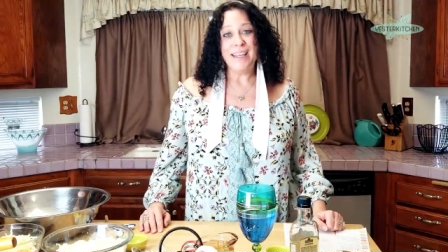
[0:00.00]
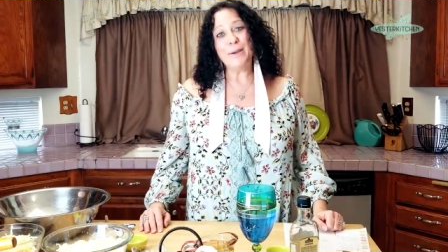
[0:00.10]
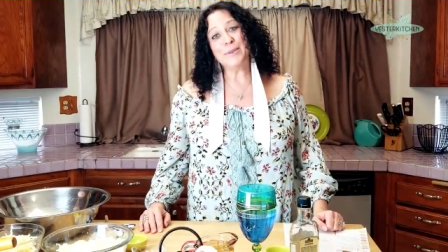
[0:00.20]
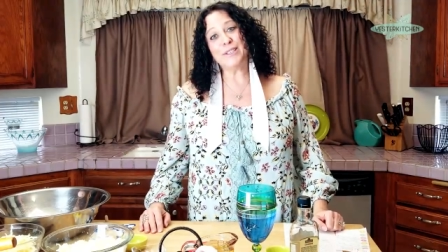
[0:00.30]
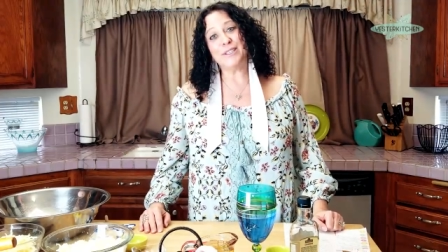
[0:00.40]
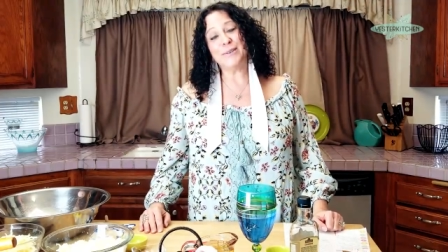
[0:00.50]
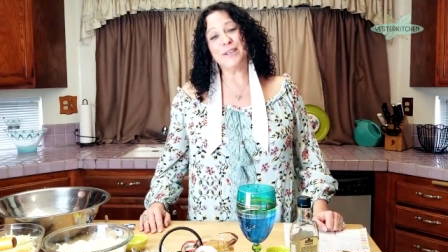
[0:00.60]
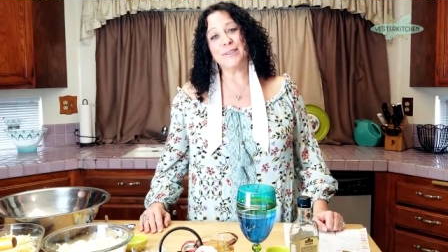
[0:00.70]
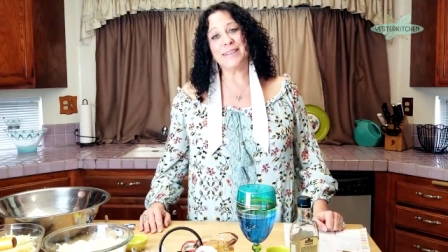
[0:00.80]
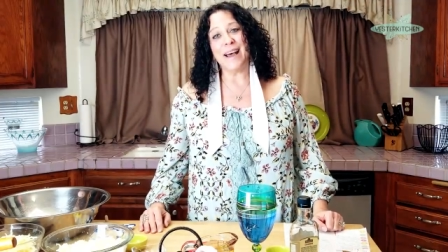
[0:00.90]
It was do it
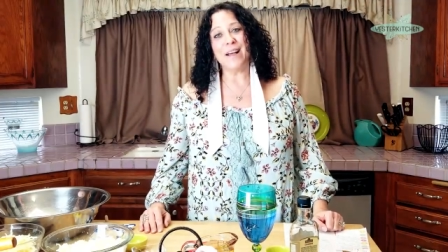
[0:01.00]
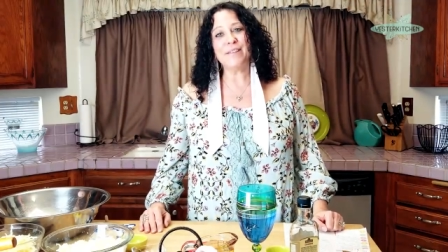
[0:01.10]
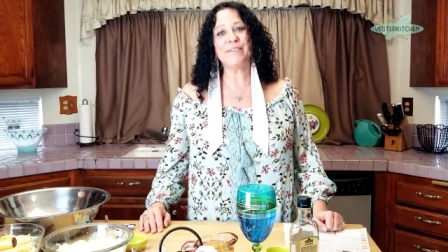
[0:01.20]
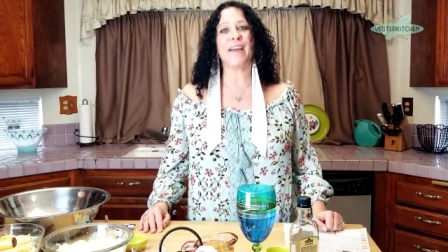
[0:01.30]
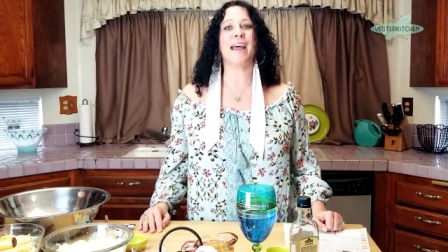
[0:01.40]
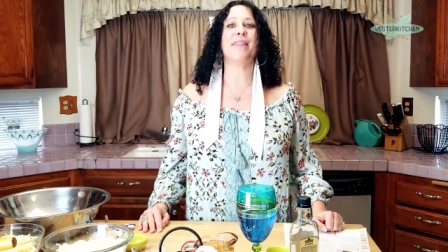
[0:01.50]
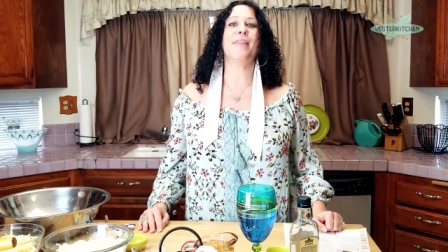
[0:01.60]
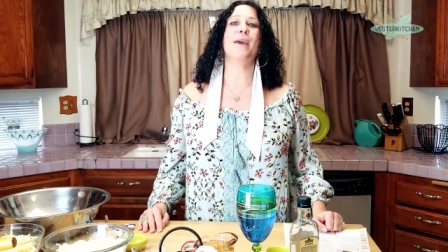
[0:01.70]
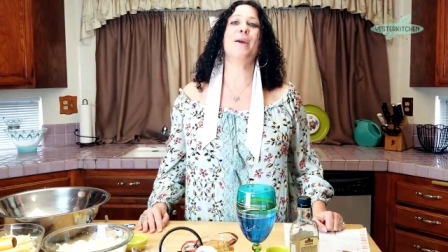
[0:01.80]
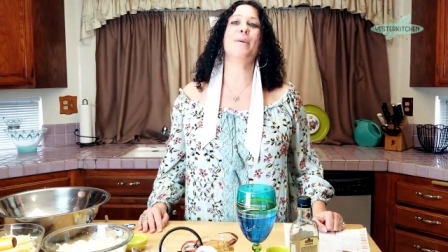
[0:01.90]
yourself. And
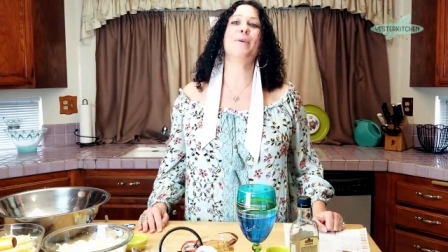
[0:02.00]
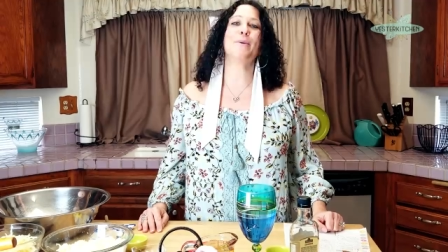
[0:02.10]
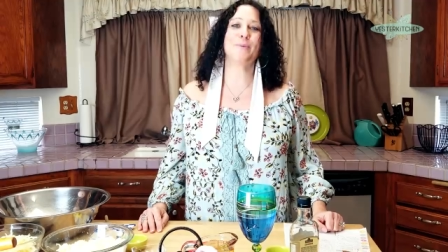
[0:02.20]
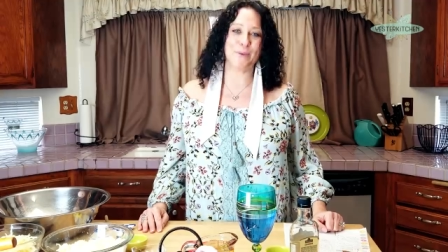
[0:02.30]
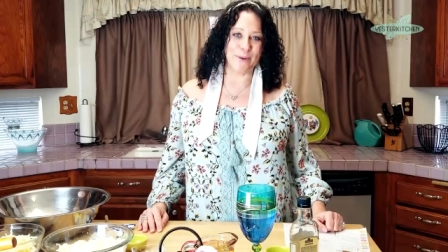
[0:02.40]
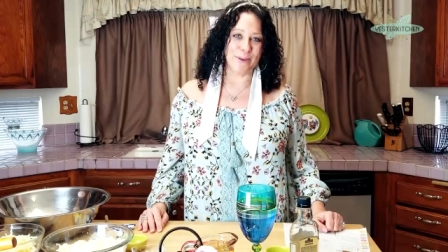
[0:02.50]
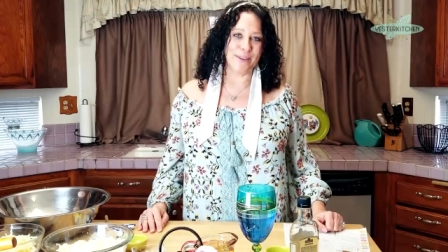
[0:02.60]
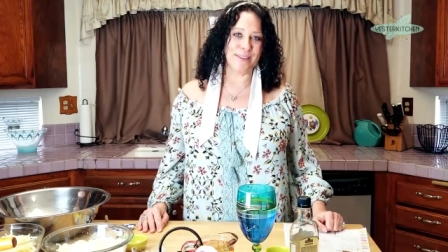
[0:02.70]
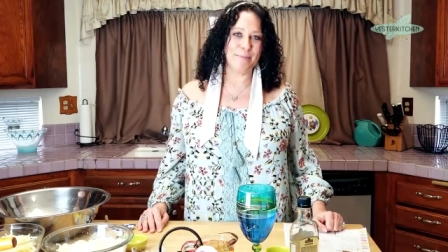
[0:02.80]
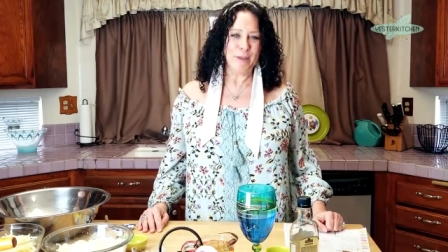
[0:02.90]
there were
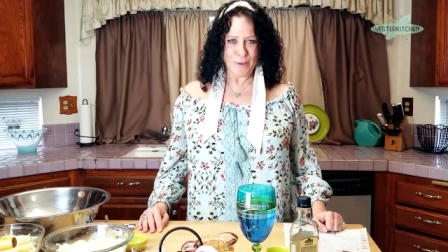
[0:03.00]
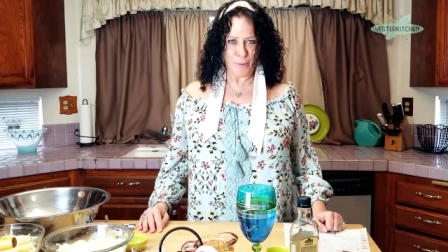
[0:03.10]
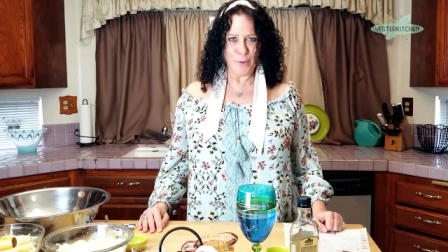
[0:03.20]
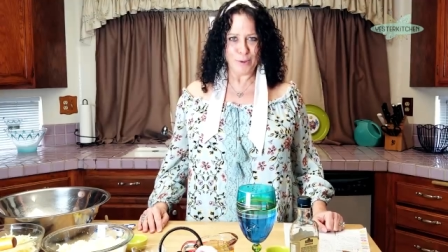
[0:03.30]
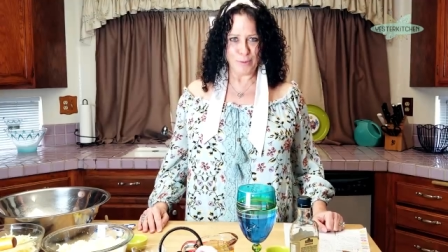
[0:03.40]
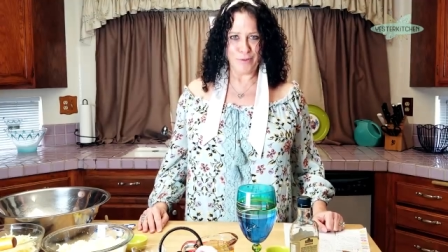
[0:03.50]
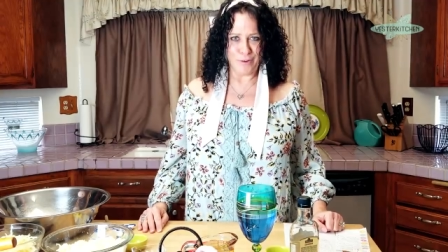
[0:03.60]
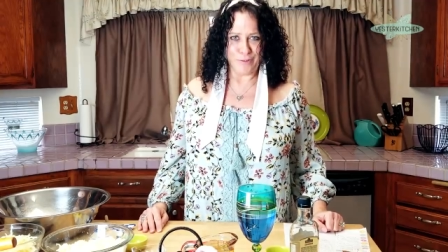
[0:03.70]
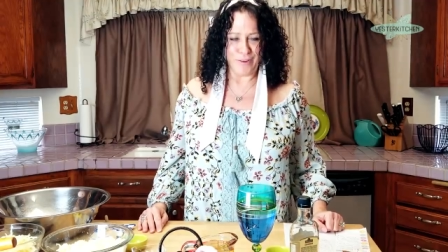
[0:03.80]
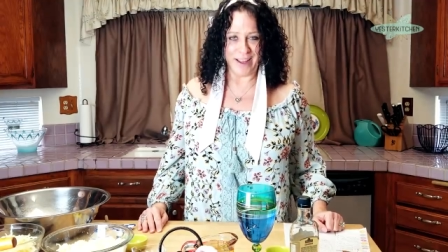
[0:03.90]
rules, but the rules were
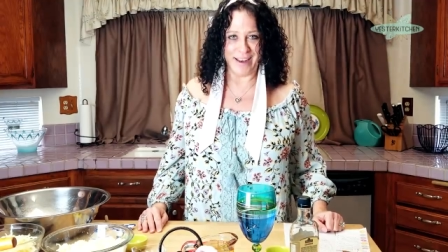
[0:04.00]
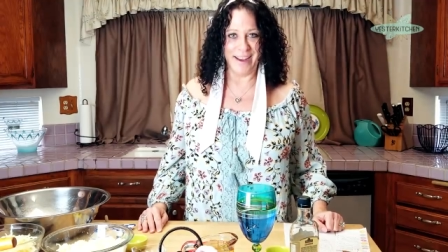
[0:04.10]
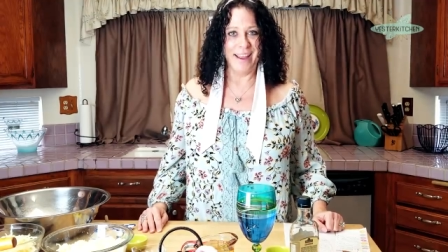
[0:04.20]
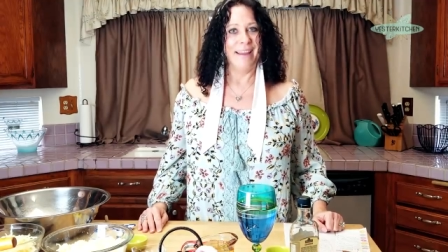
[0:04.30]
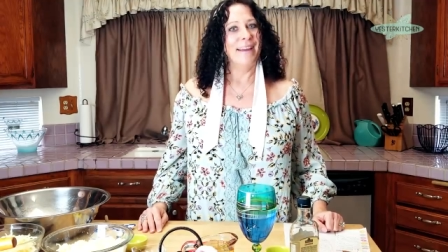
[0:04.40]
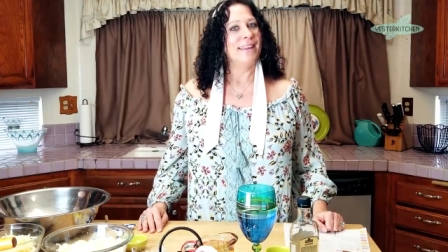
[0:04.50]
for fun.